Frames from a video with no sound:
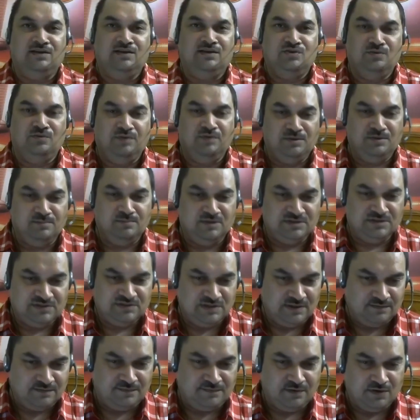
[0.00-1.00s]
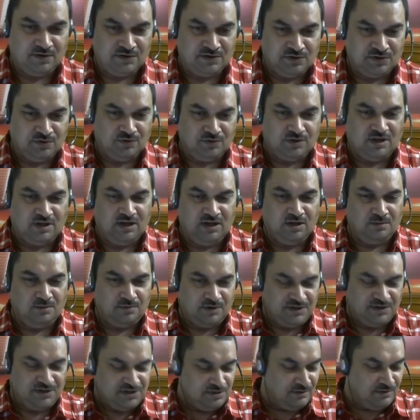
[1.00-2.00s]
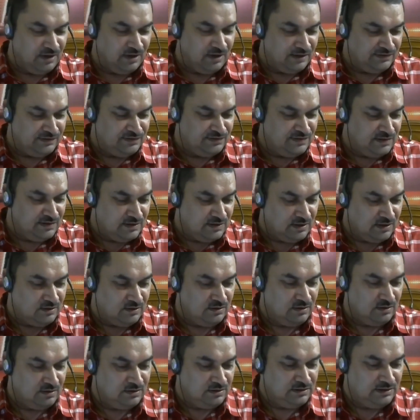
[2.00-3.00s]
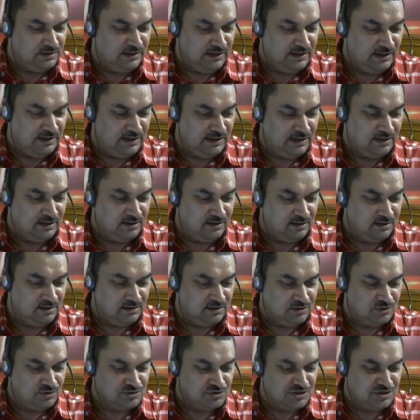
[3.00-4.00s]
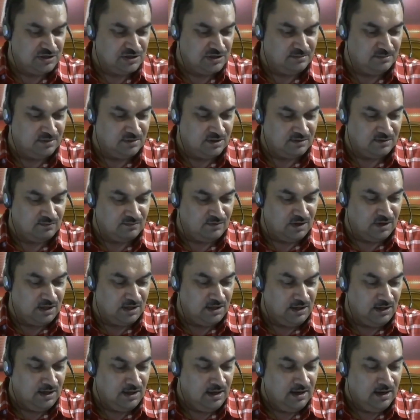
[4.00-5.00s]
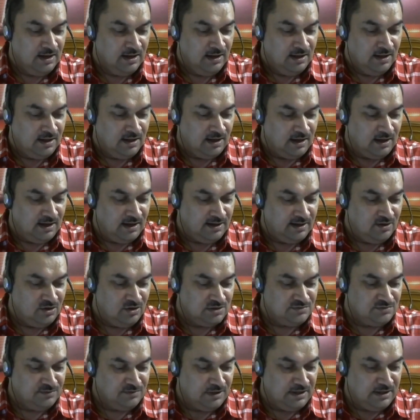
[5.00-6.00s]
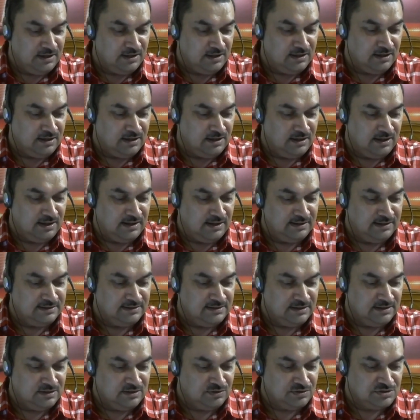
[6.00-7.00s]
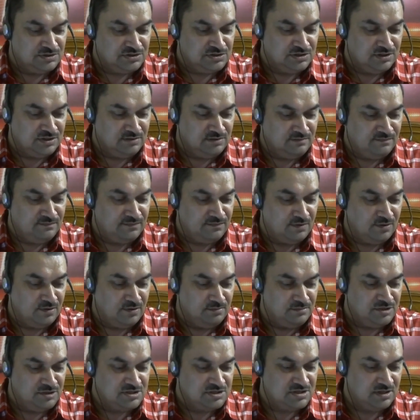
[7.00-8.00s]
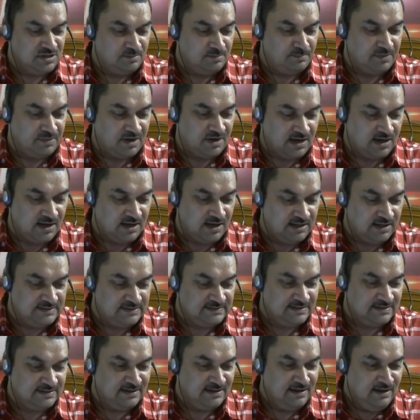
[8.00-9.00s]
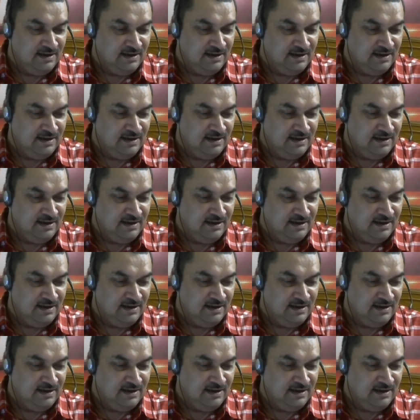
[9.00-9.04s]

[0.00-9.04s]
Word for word: you very much, sir, for your elaborative answer on the uh, question number one. I got one uh, another question from Mr. Prakash.